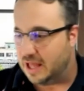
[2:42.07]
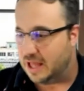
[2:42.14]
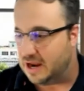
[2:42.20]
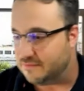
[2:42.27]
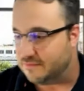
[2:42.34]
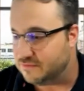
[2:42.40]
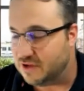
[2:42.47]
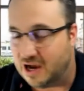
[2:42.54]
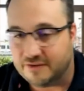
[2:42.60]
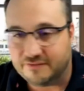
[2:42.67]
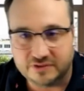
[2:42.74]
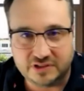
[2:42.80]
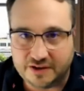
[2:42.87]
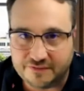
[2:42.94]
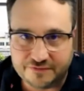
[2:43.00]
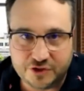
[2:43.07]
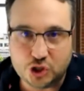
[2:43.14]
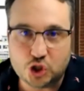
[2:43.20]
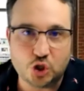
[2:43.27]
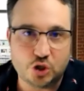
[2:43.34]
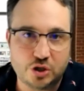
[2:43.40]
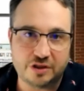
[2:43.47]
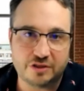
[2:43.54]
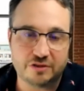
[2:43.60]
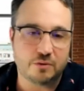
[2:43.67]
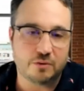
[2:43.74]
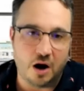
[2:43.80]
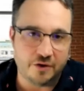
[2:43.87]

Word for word: and I've I've loved the journey through